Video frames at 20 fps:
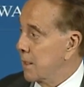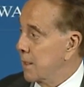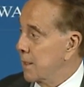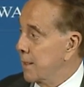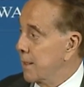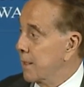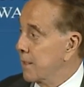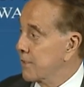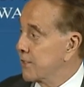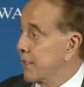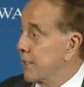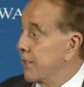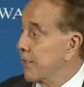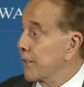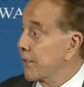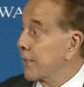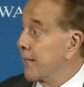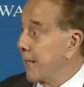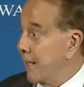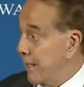than
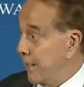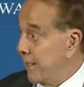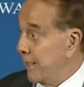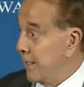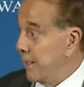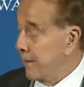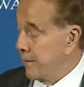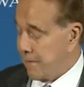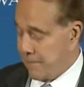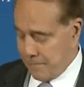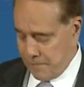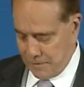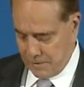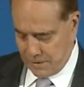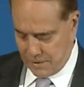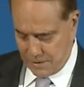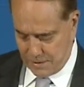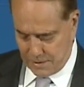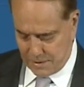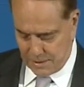Senator Kennedy.
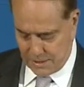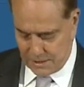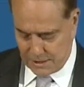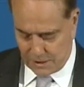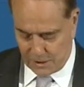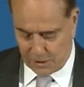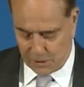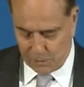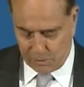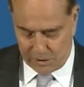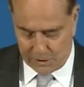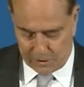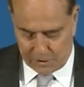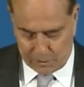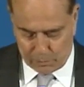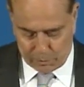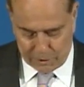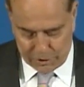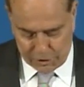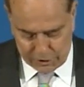So we
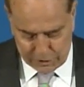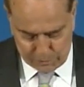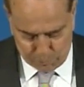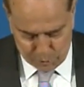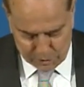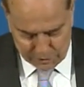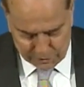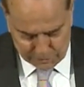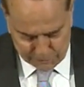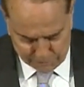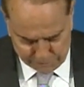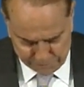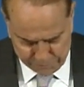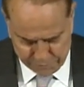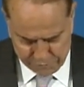all wish him well.